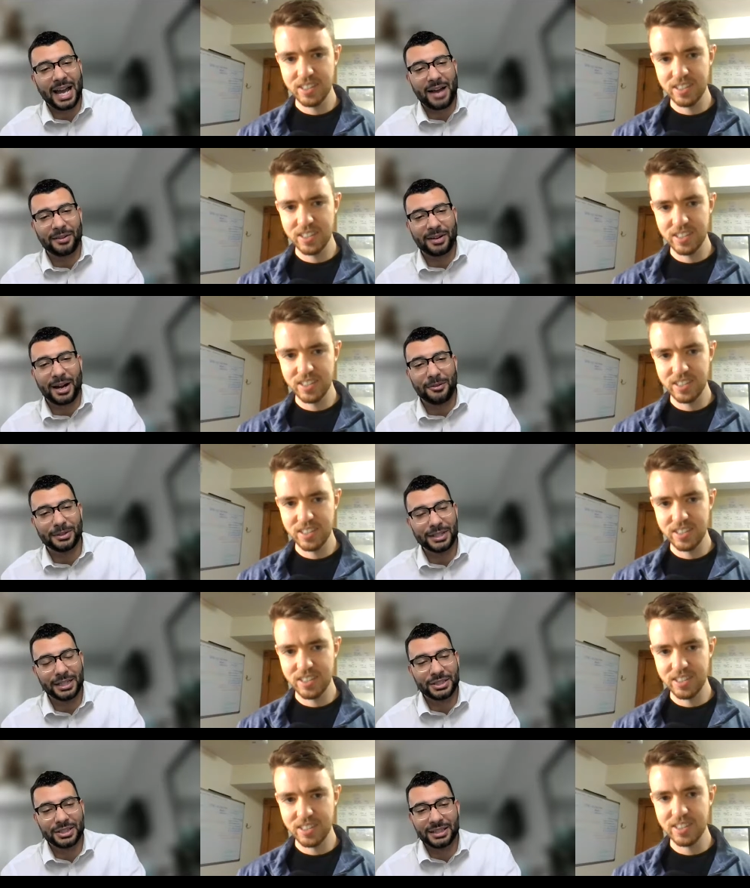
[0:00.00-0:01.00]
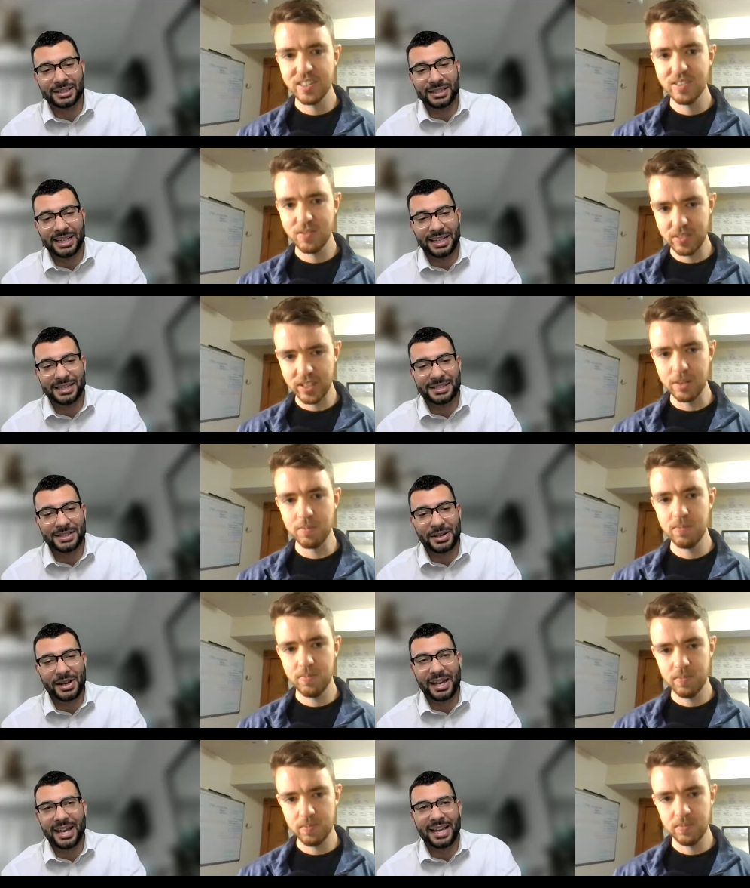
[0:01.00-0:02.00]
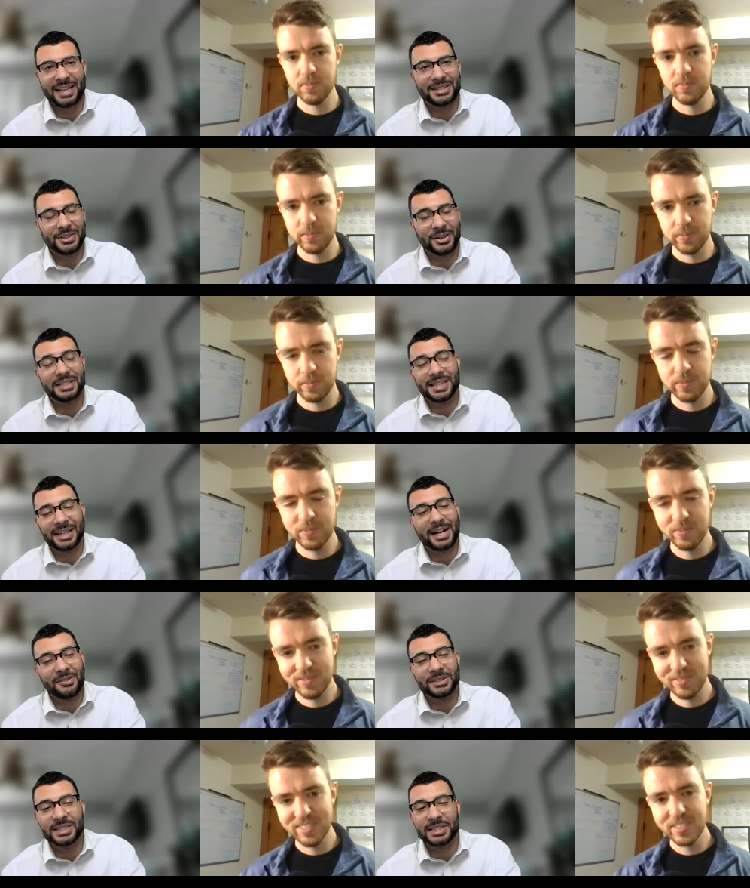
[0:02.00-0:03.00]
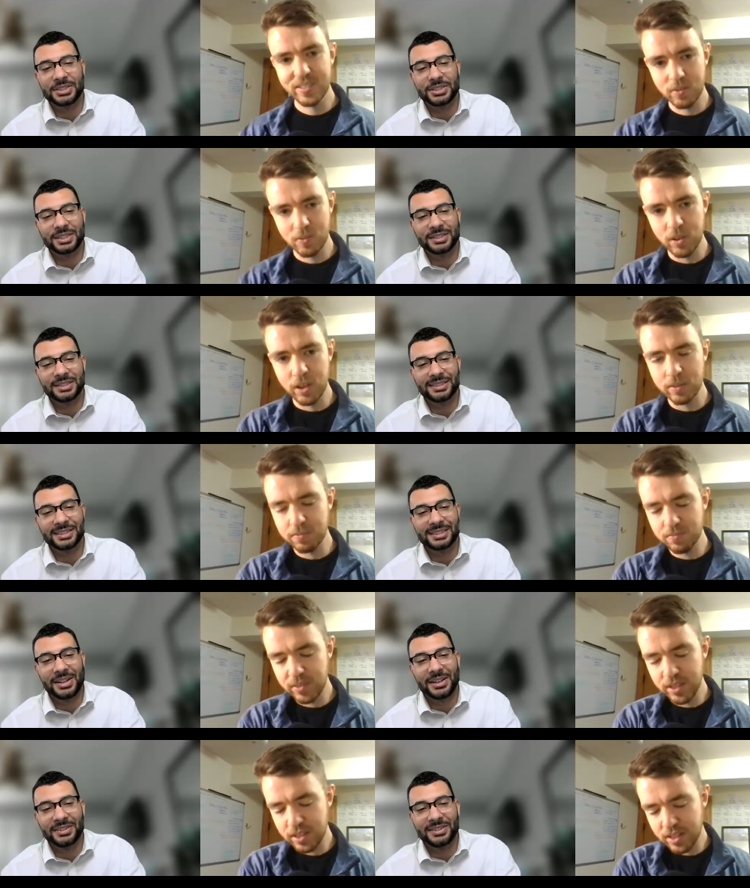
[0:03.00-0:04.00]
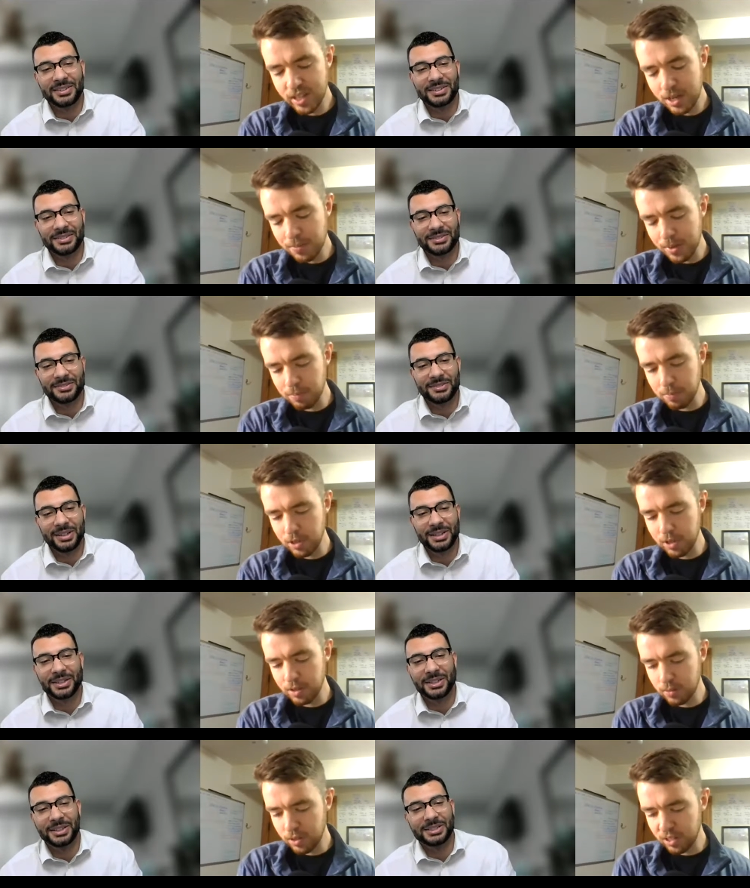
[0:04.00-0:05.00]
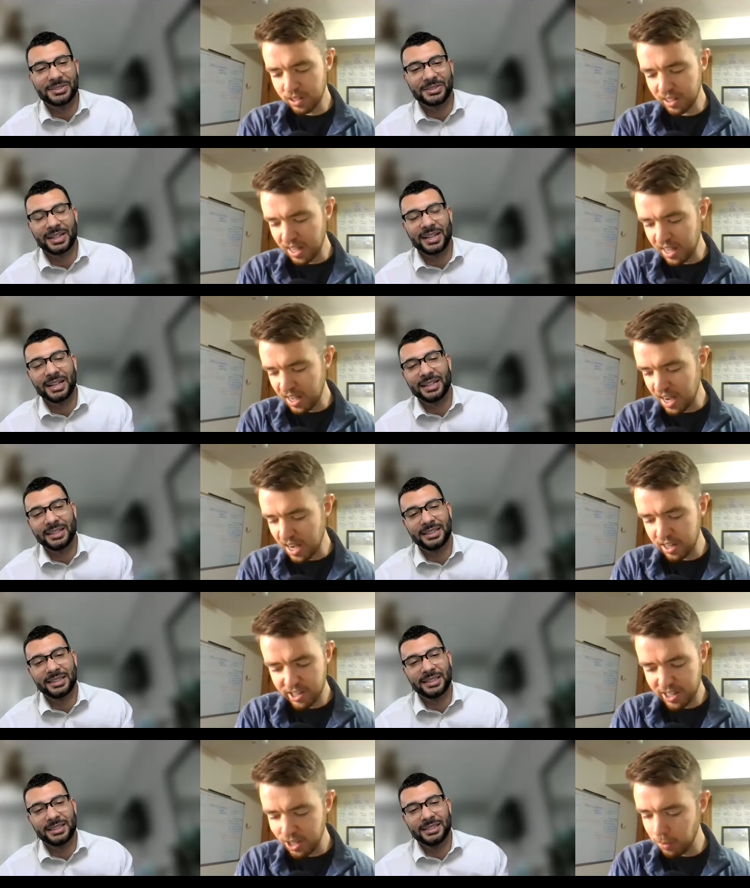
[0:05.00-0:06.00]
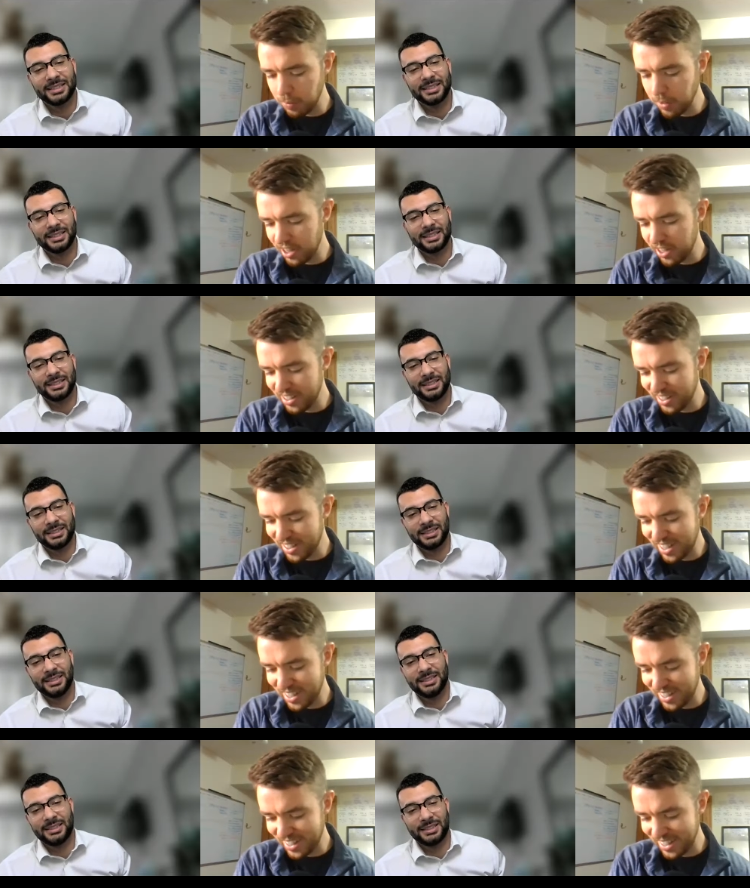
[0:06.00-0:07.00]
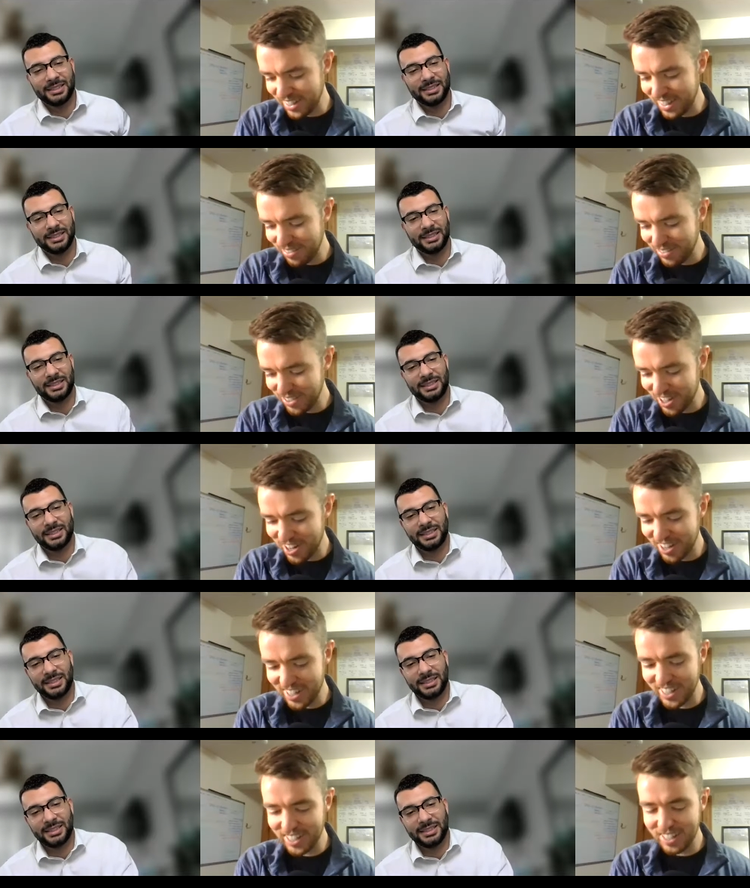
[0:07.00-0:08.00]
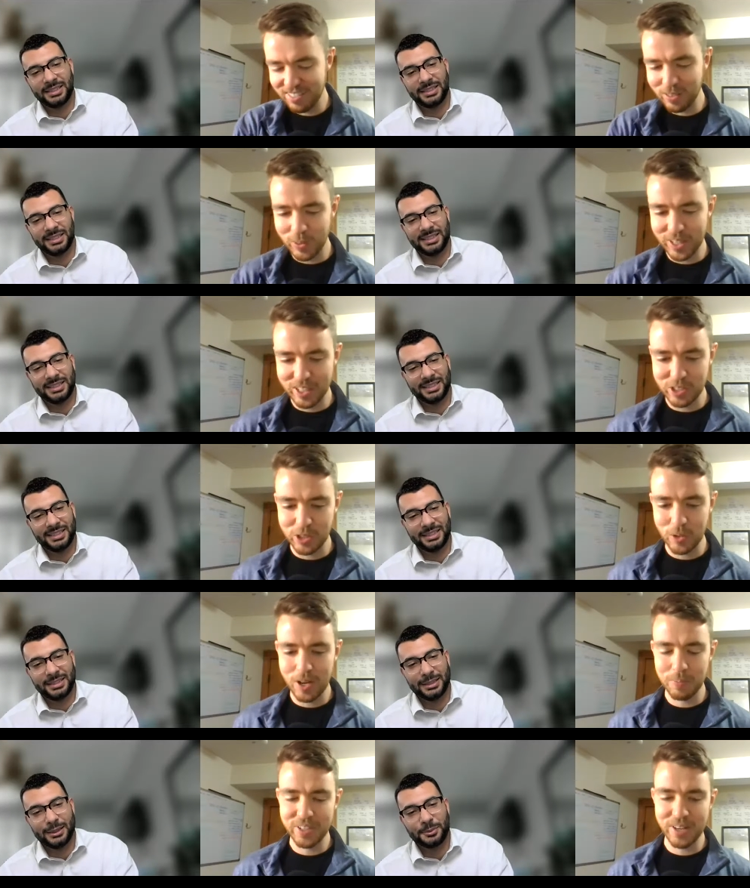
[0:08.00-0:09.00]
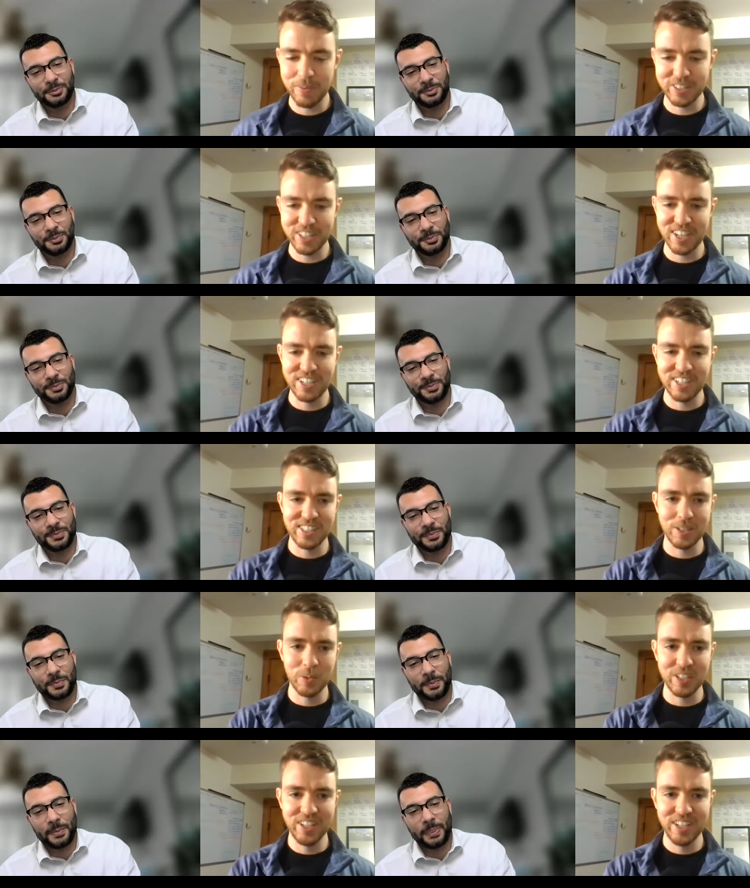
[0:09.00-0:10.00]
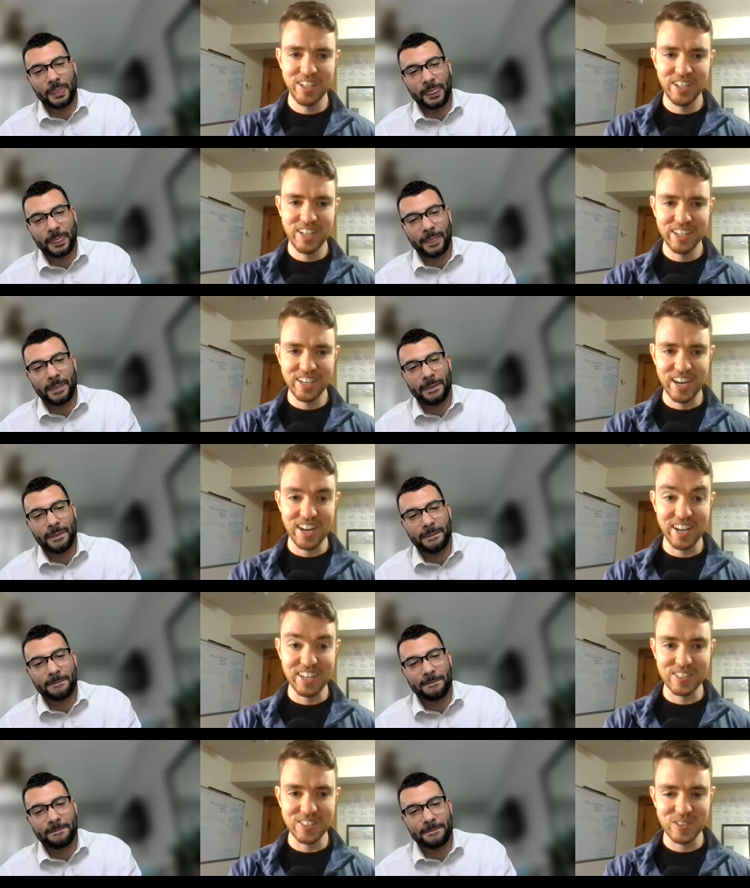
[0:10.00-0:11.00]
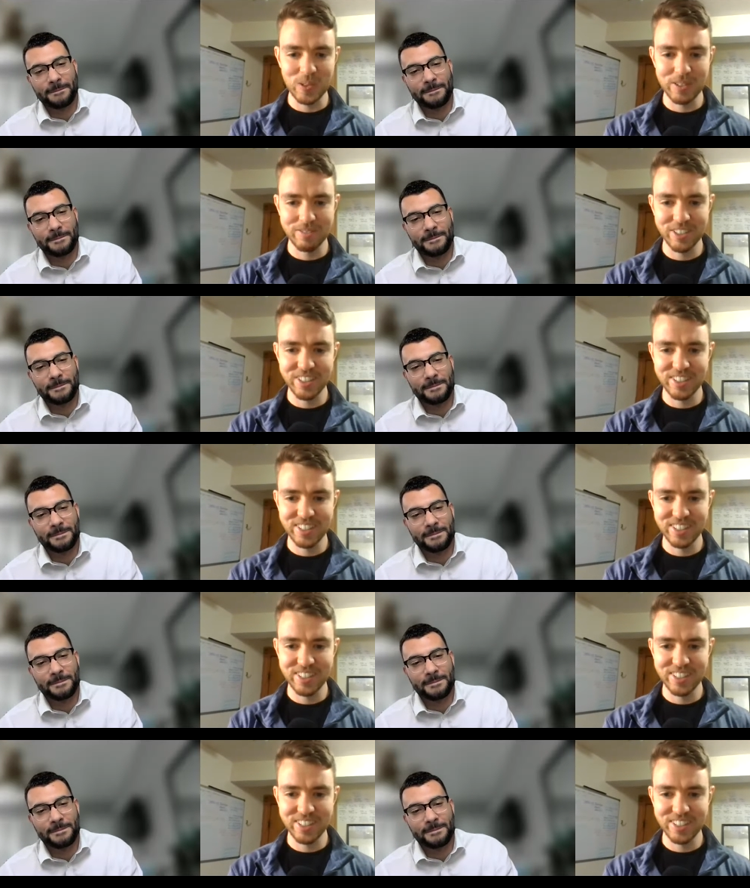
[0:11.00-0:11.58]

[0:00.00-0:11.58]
Speaker 1: to have a conversation, it's, yep. it starts at a conversation. Right. So, Amen, bro. Well,
Speaker 2: honor to you, brother. Uh, I love your heart. I love the way you show up and I'm excited to see what God has in store for